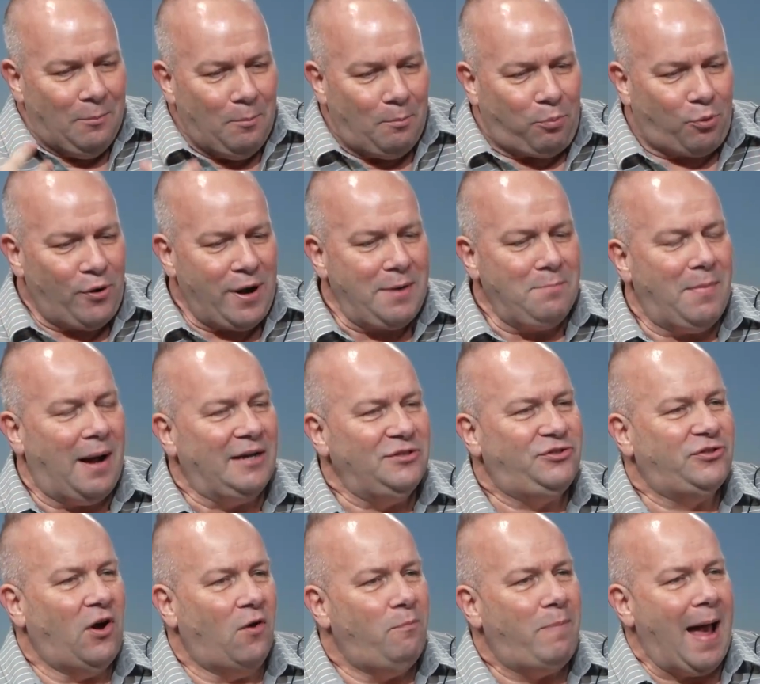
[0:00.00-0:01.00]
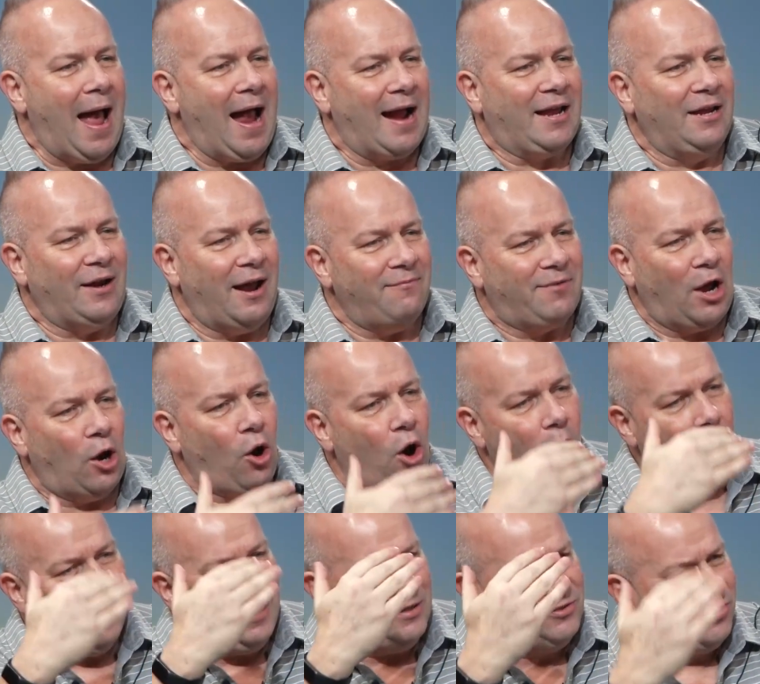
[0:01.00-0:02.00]
bring myself back, and I've
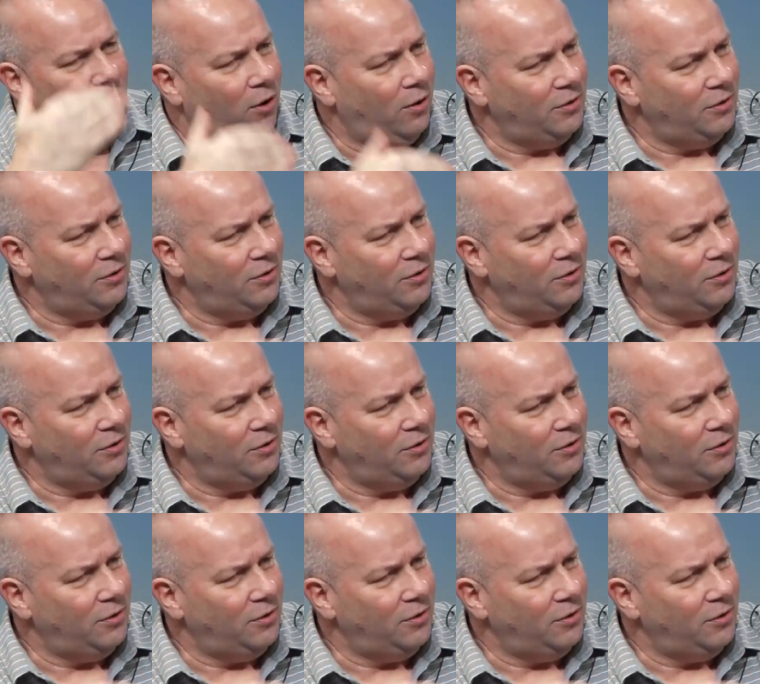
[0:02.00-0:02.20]
got it's all